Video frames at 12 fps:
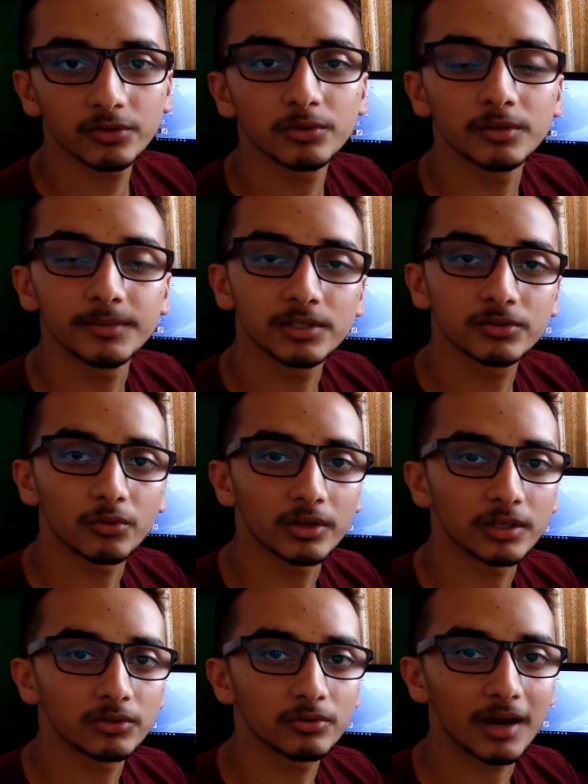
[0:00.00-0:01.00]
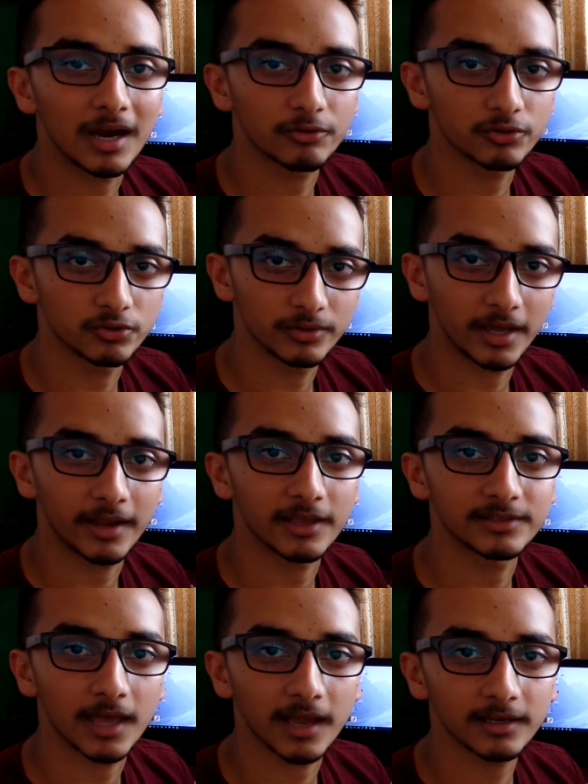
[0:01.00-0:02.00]
we'll be showing you how to do that
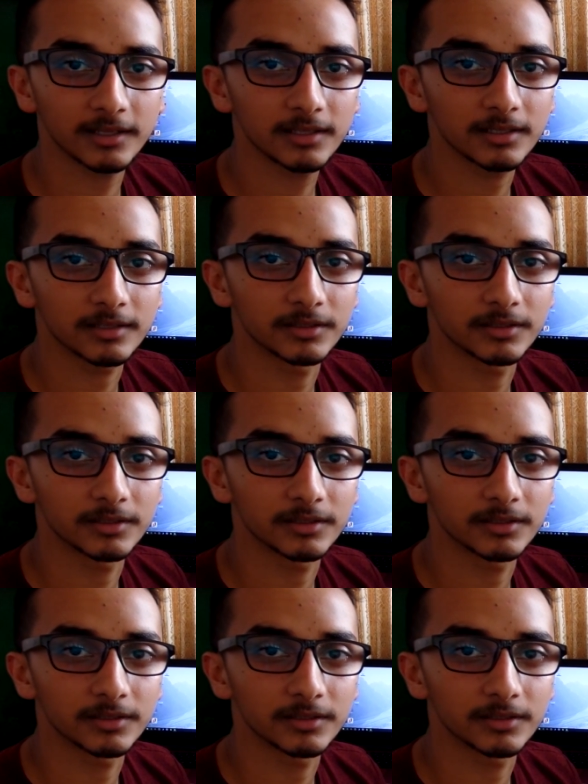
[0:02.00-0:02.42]
exactly,